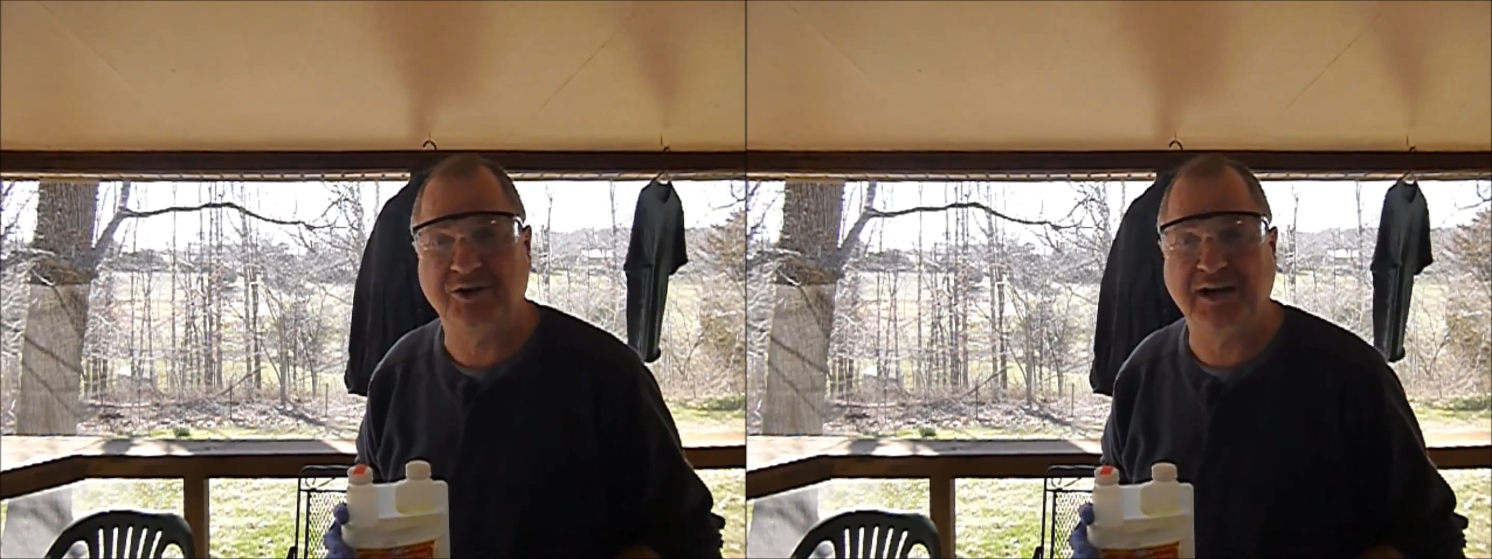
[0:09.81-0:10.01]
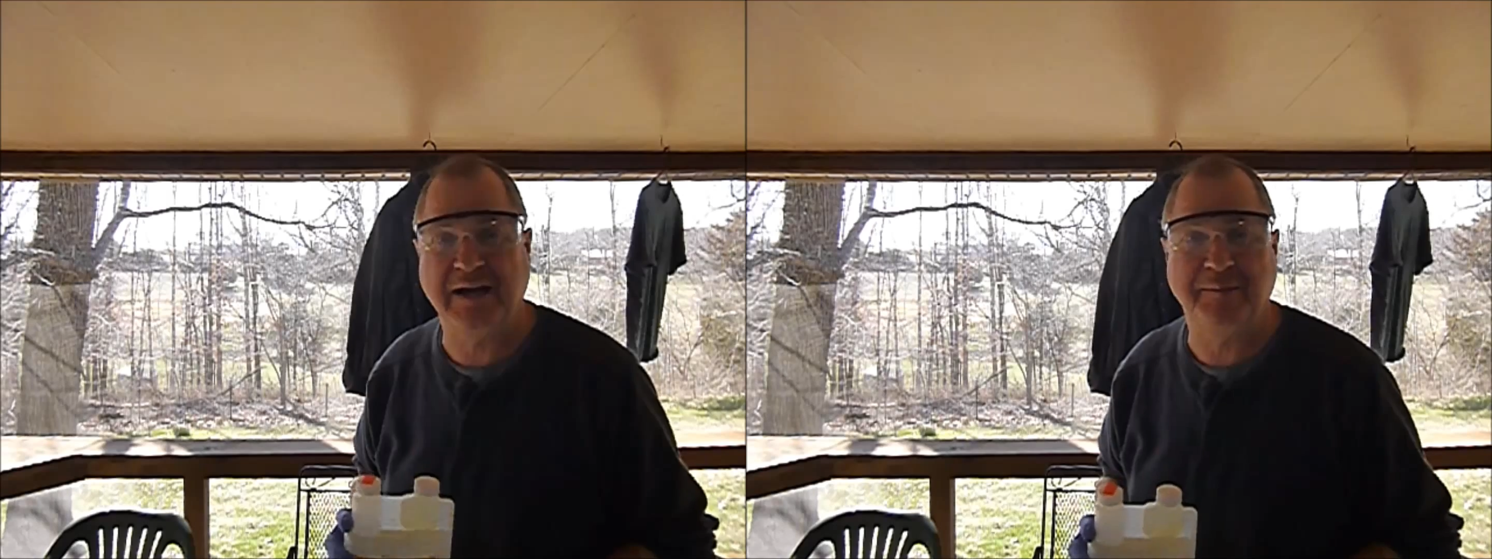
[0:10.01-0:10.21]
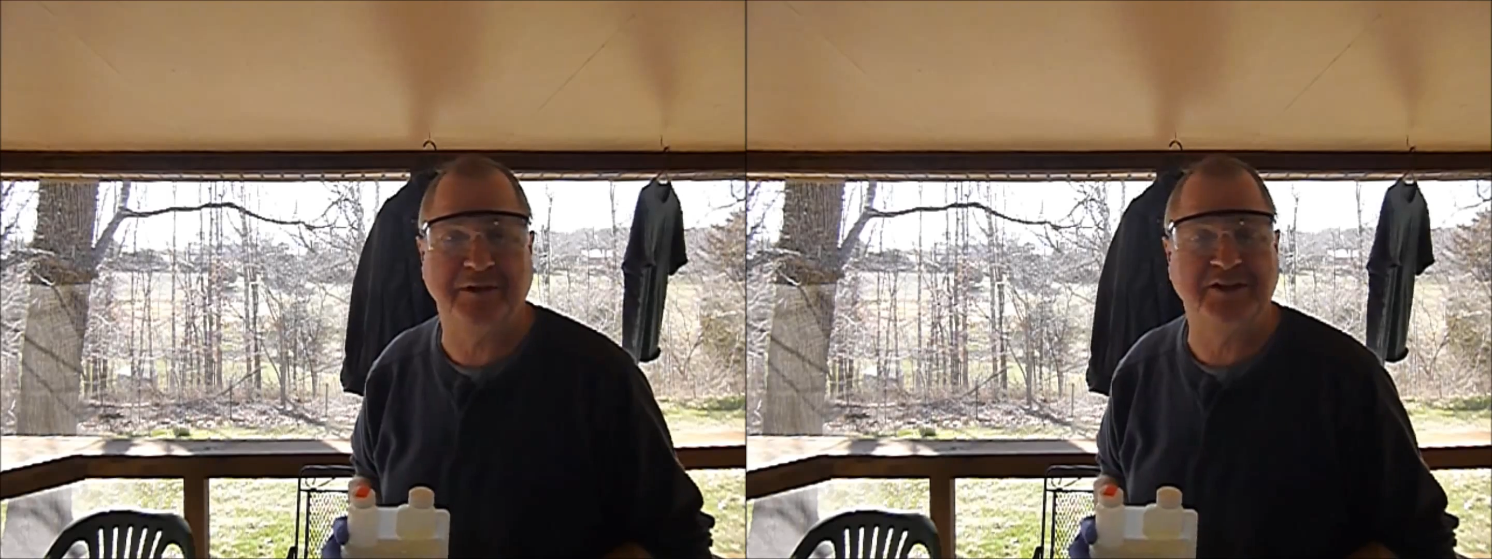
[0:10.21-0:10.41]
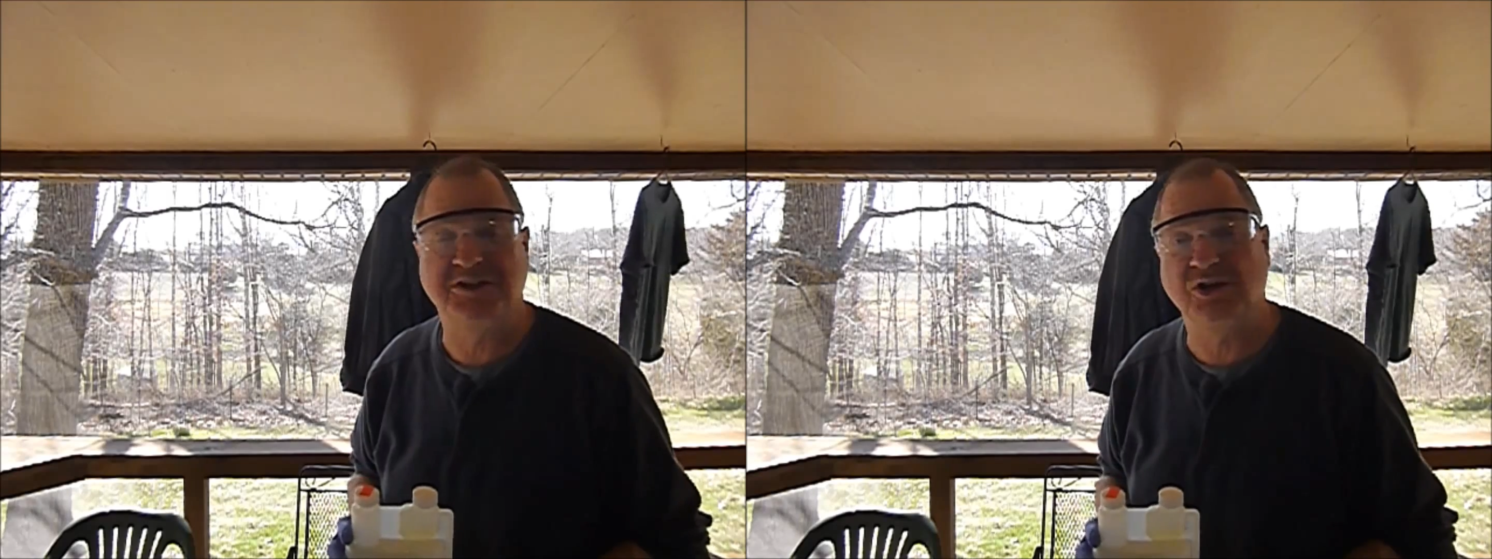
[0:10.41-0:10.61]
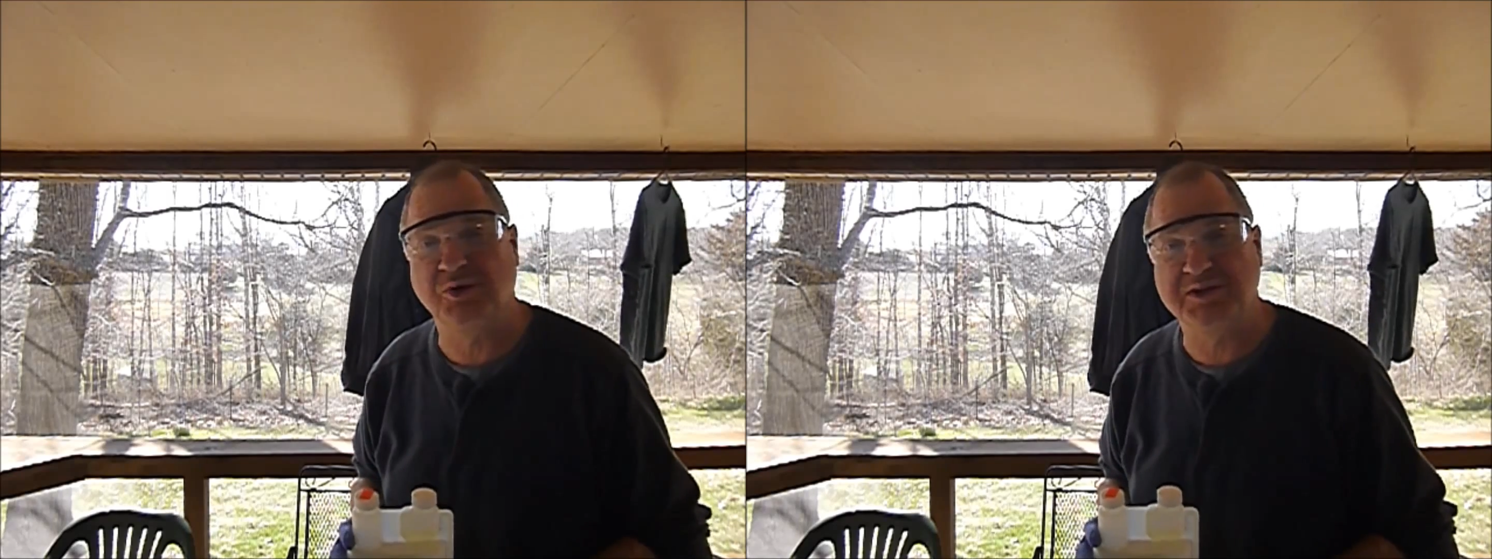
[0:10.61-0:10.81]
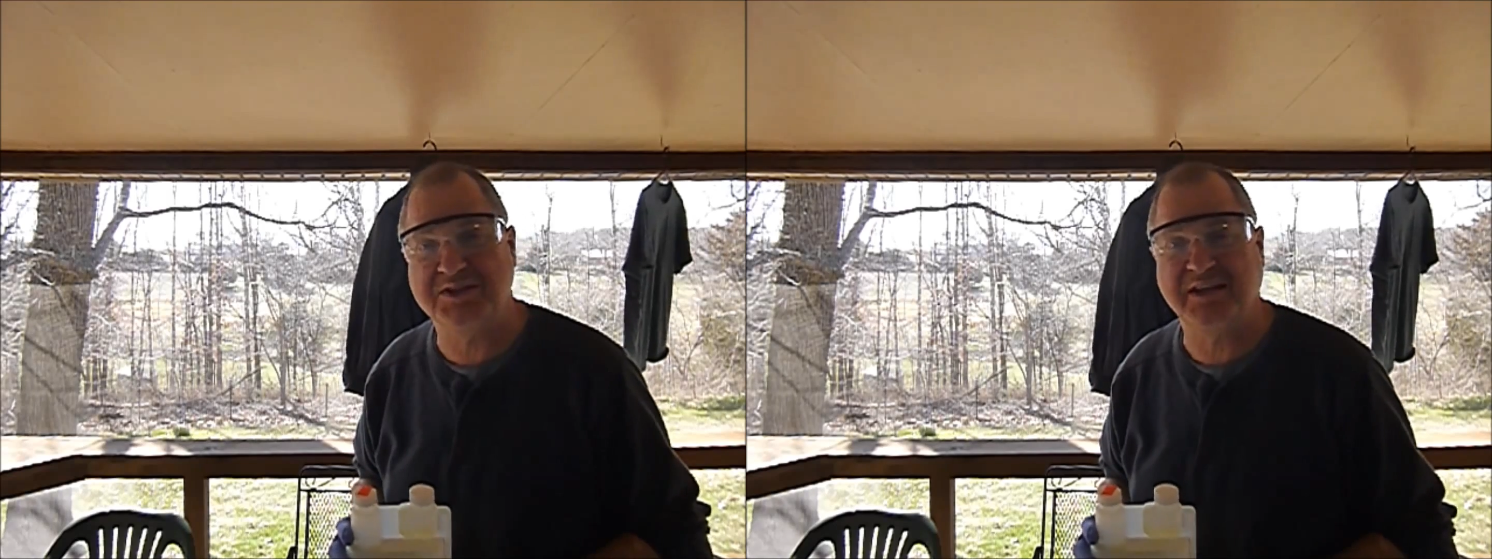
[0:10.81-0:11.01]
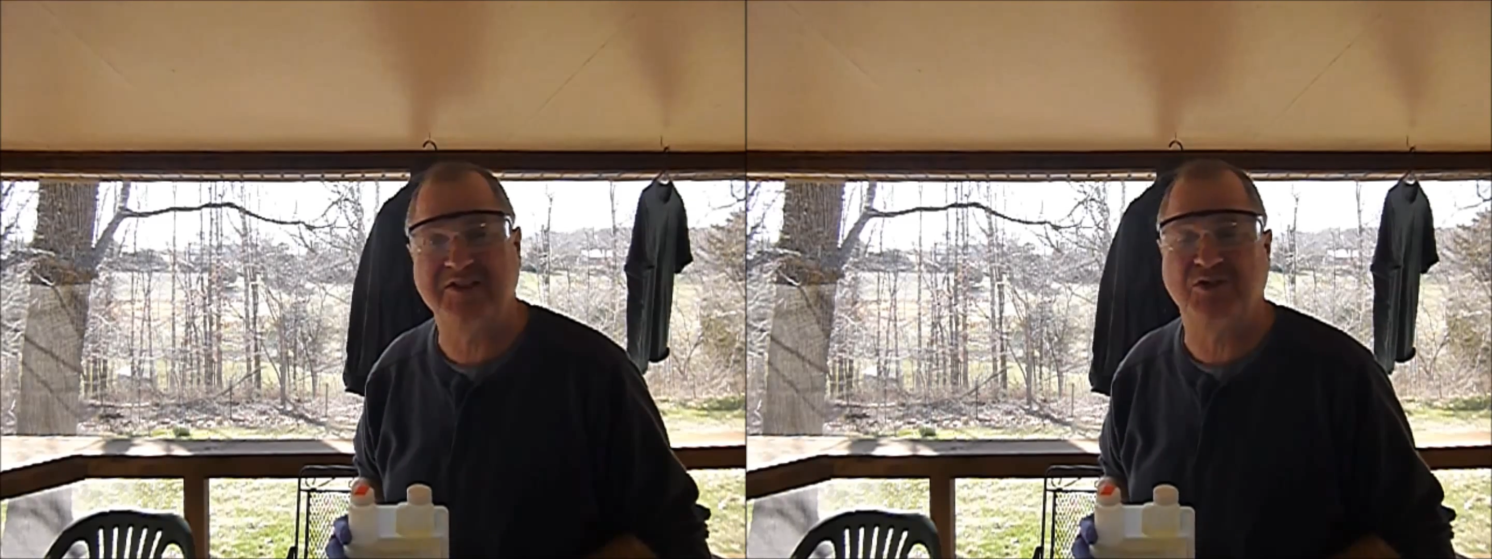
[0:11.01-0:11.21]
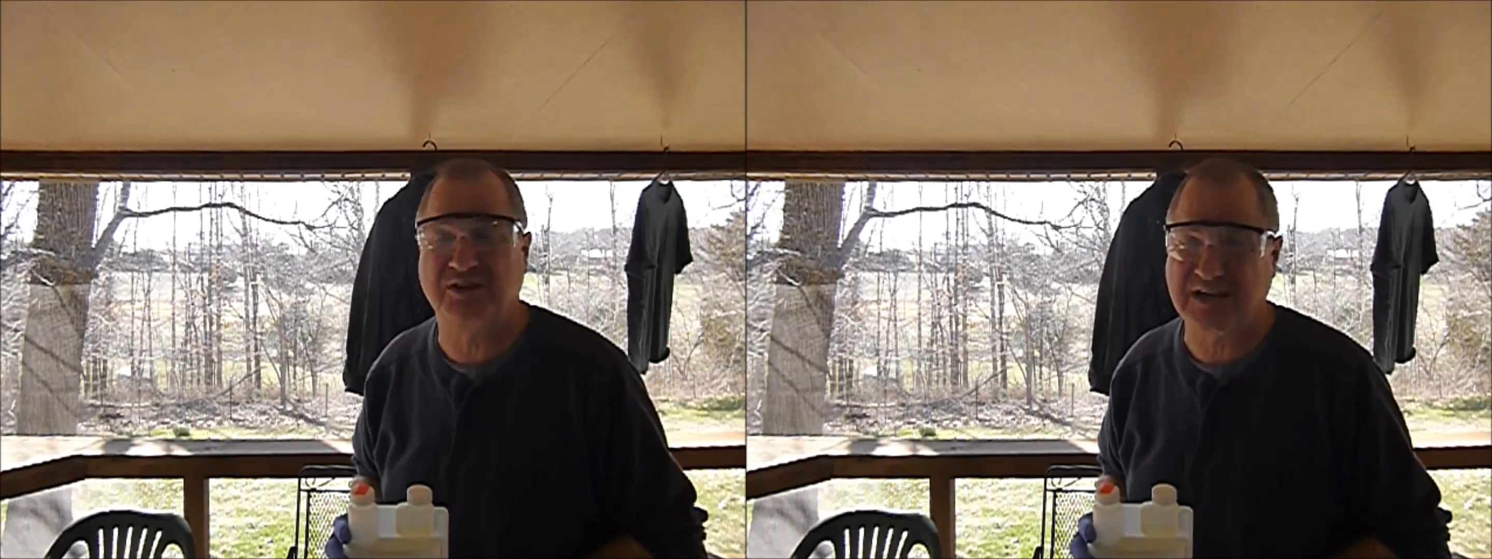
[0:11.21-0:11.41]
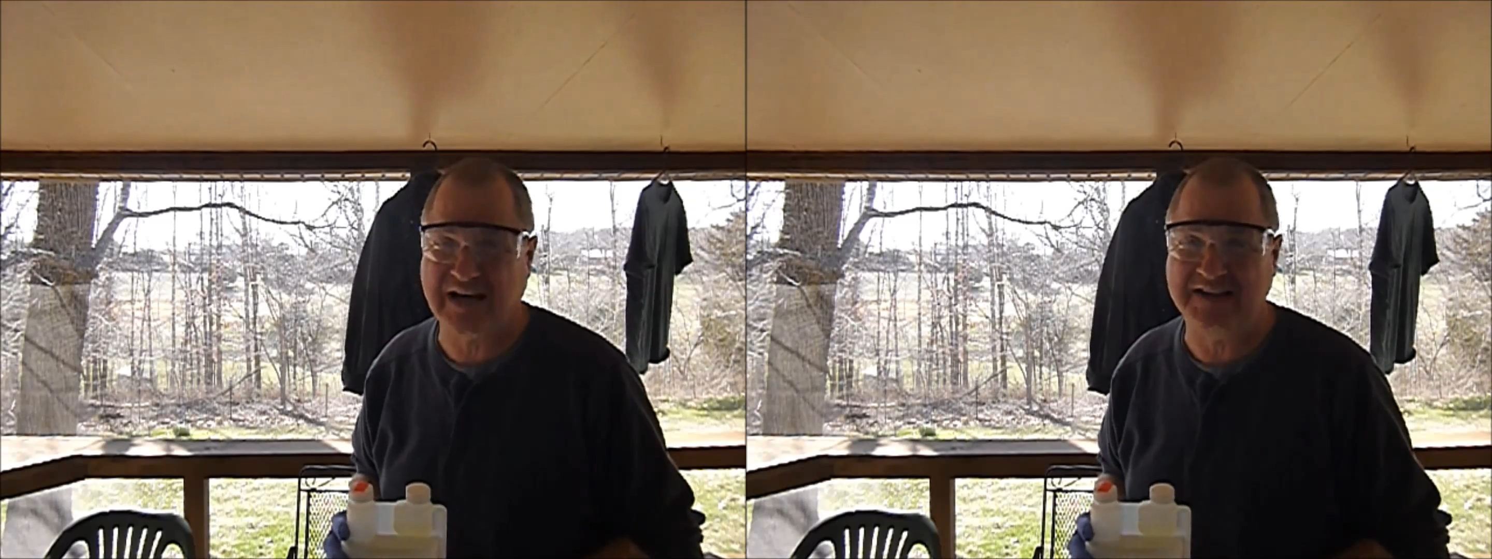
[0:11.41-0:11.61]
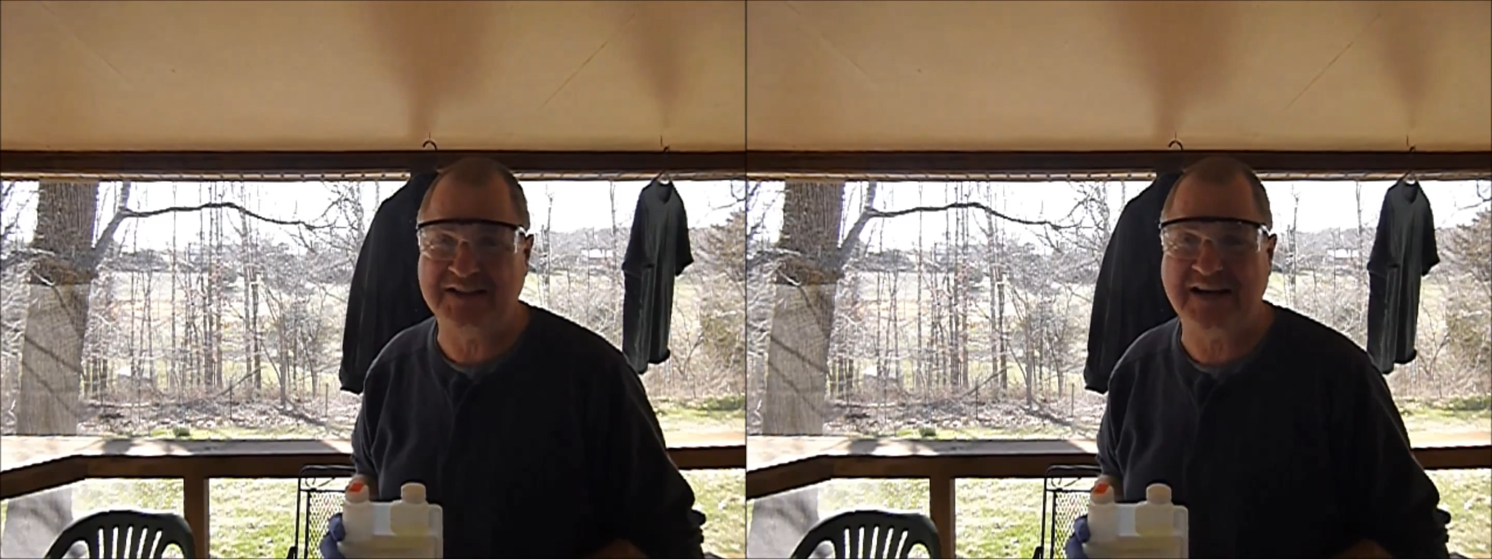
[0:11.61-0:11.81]
camping to kill insects on
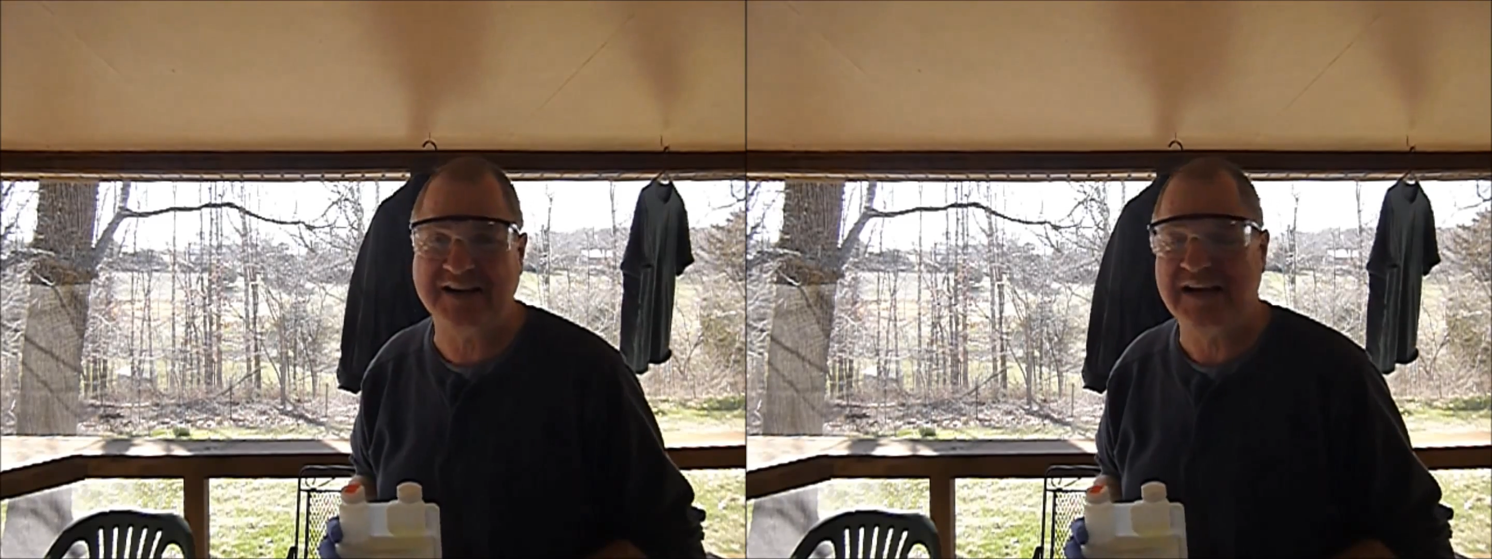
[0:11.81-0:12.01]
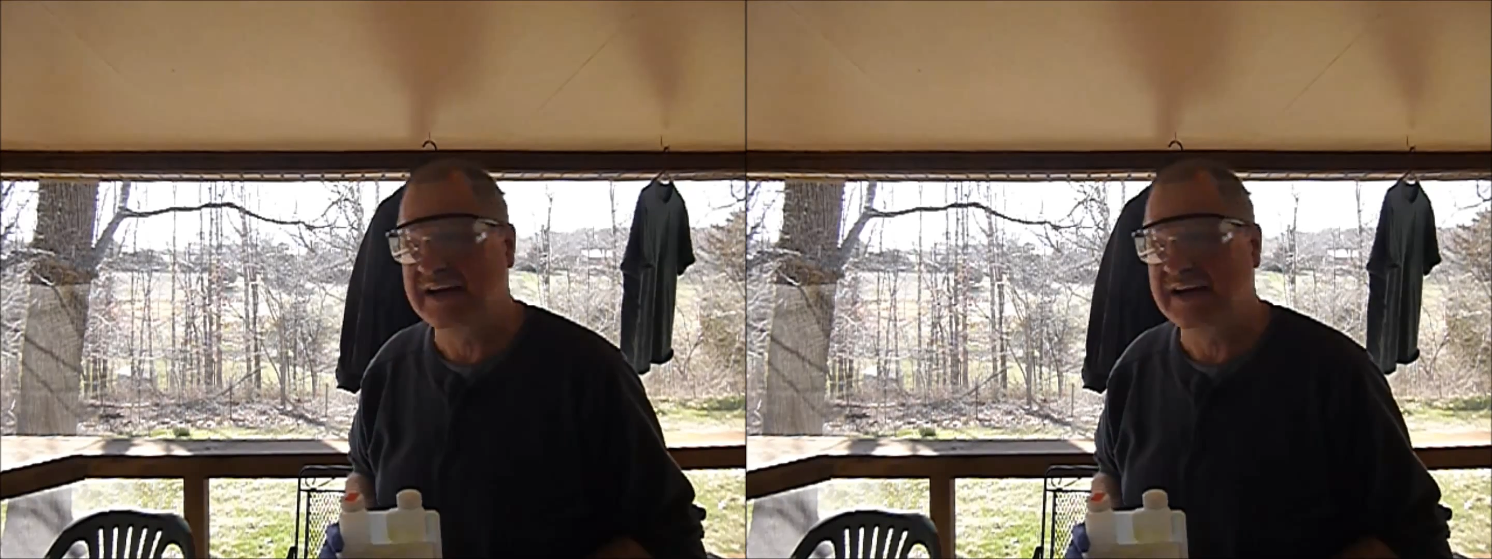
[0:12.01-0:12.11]
contact,